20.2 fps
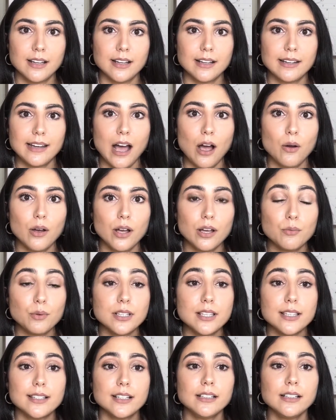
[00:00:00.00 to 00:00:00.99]
Now, it
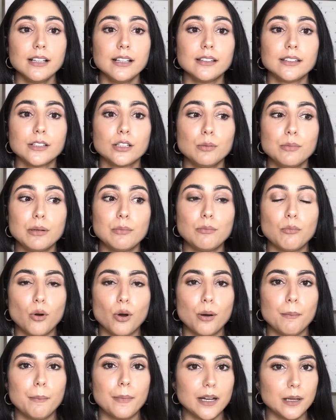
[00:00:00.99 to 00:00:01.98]
was still a little bit
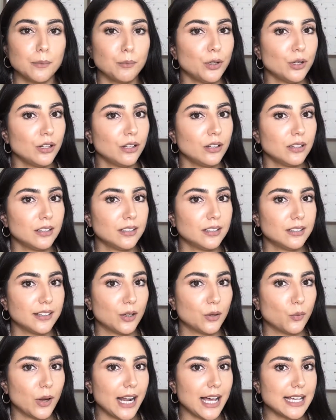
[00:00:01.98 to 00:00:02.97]
more minimal
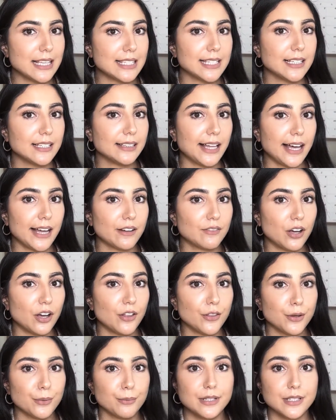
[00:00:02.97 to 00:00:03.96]
than what I see a lot of
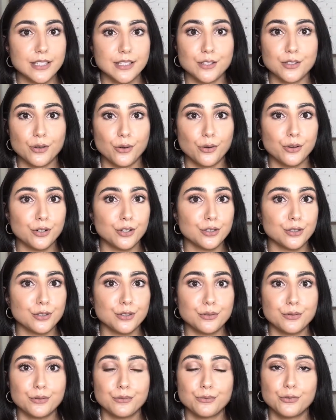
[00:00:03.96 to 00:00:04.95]
other business
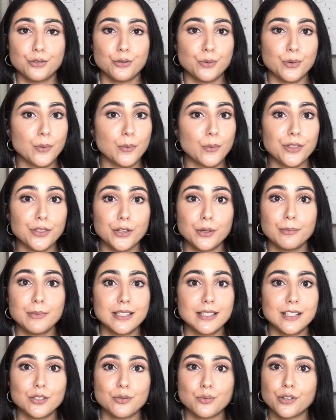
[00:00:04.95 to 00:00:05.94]
owners doing with their
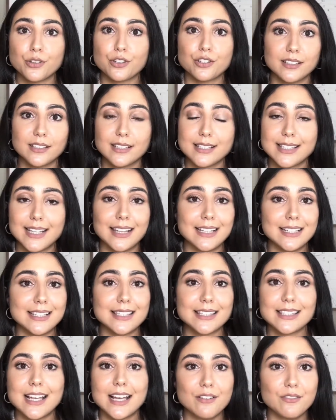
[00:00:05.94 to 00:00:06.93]
business, where they're selling
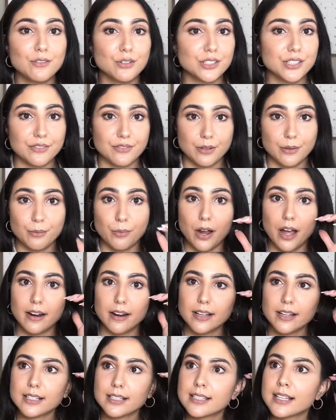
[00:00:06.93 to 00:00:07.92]
several different
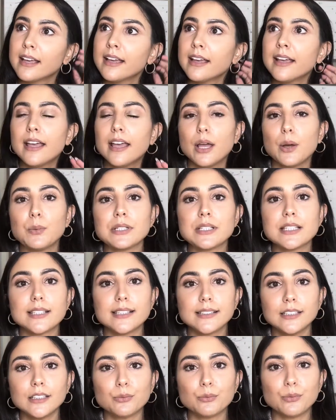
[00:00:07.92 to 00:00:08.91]
products. It was
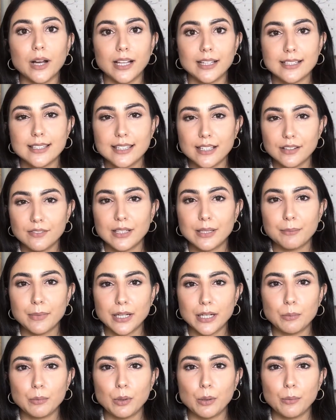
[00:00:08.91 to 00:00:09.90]
still a relatively
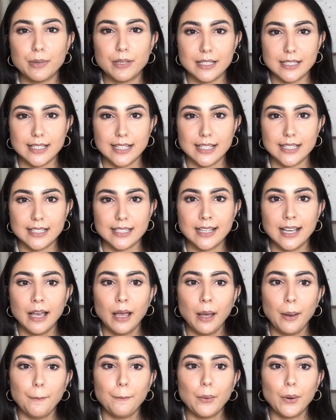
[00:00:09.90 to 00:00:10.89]
minimal business.
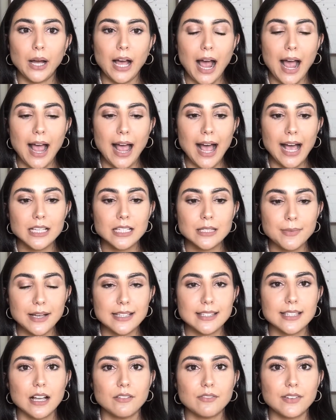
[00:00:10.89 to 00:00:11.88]
But I asked
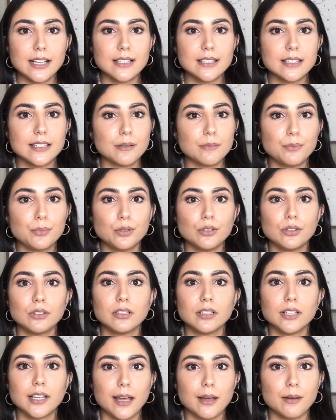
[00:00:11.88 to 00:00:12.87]
myself a
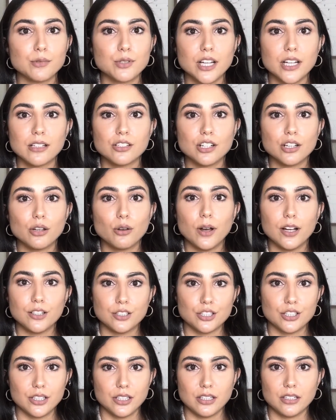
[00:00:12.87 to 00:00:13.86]
simple game-changing
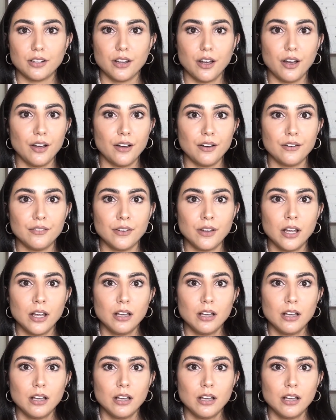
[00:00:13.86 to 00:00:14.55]
question of